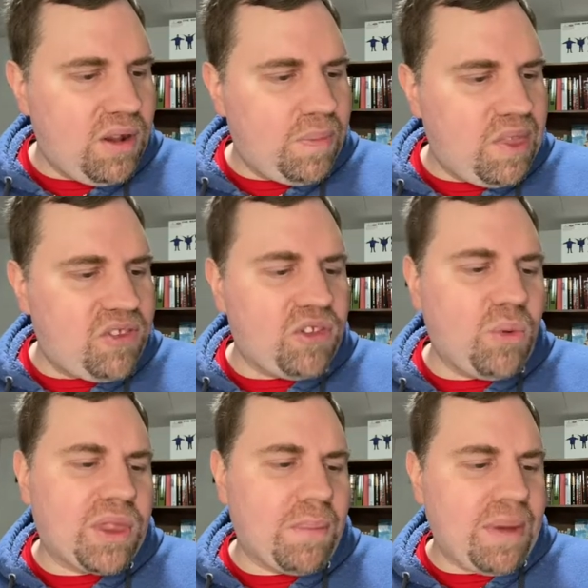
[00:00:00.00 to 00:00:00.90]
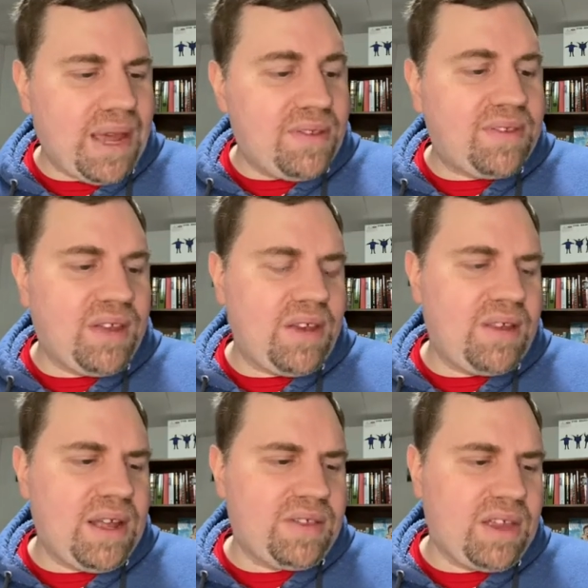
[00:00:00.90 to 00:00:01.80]
Listen to What the Man Said.
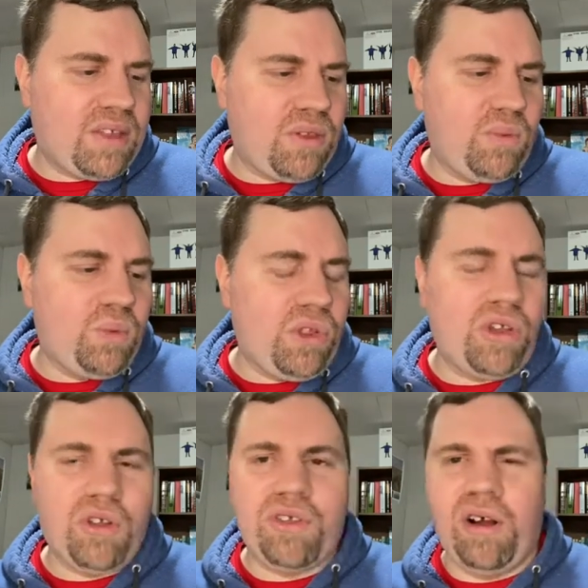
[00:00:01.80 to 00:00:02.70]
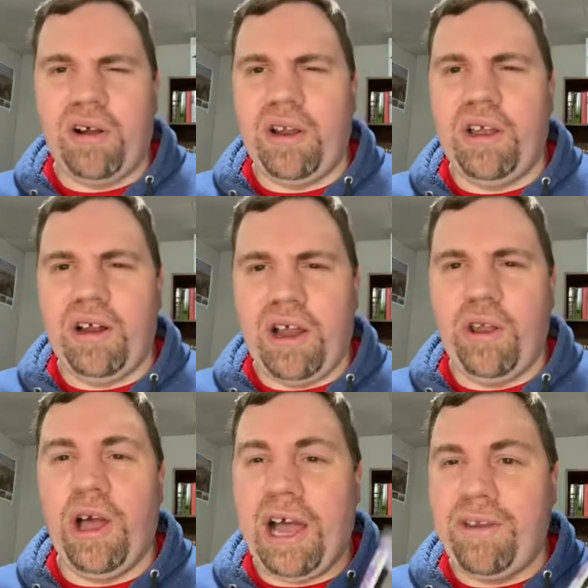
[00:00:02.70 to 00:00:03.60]
That's like the really good song on here.
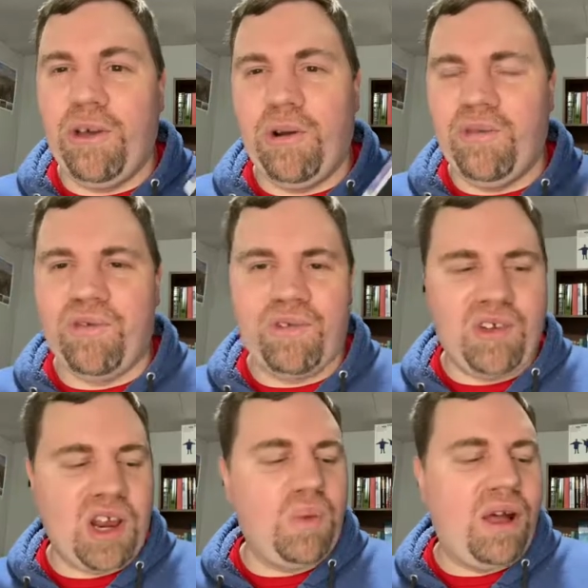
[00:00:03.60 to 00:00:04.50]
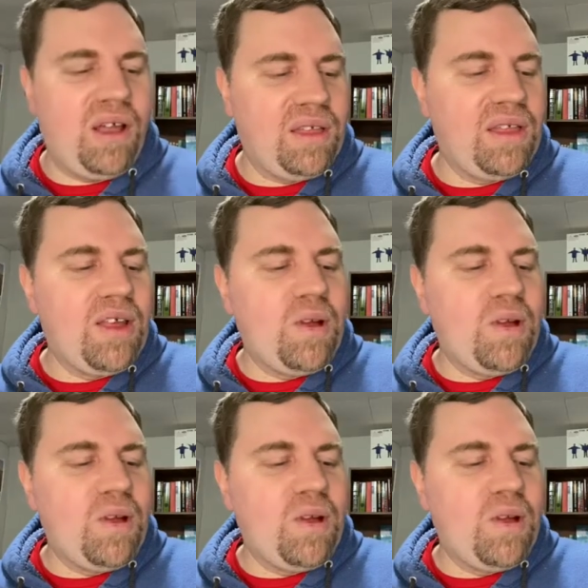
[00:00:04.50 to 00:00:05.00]
I know very well.